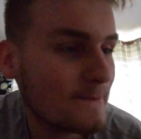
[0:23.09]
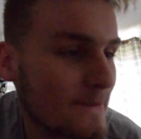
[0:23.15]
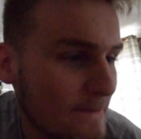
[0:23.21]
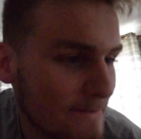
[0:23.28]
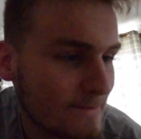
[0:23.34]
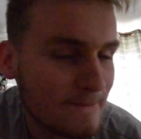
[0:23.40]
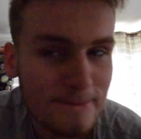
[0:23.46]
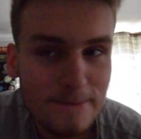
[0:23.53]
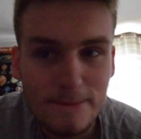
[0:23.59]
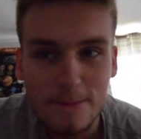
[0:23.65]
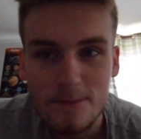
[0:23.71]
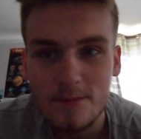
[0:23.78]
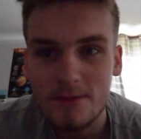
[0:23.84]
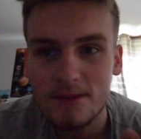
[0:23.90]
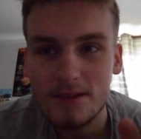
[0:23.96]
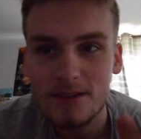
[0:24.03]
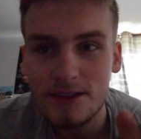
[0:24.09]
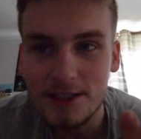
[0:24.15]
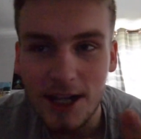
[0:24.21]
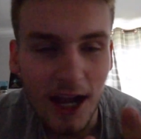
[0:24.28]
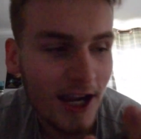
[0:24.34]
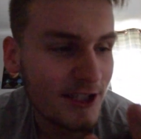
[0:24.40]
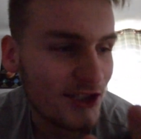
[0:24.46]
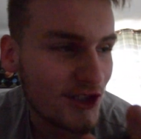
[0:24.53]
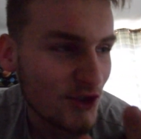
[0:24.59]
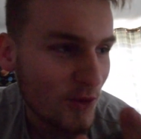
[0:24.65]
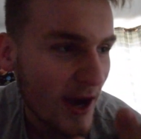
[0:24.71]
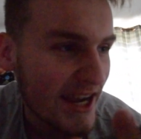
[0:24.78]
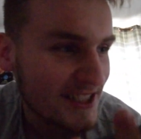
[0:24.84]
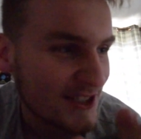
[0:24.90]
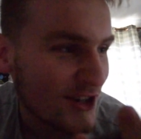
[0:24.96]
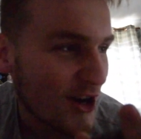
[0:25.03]
Hello? I
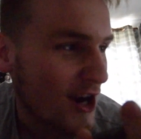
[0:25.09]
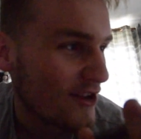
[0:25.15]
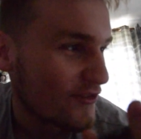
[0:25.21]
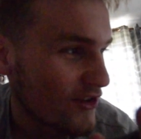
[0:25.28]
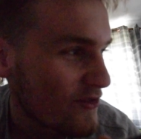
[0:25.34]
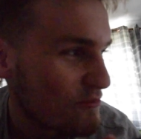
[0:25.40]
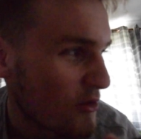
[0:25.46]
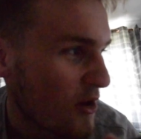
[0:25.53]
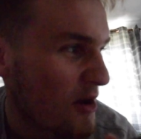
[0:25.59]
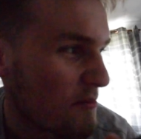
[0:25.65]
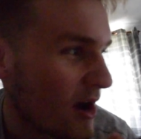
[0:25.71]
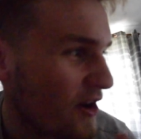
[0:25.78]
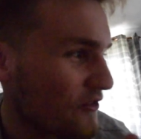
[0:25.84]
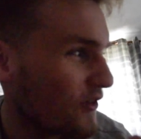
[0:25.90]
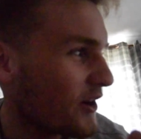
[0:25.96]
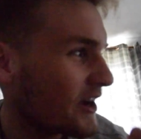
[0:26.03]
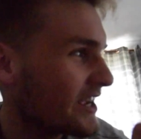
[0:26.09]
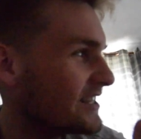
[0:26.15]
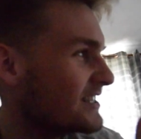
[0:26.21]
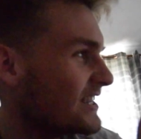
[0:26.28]
swear to God, if you've broke my fucking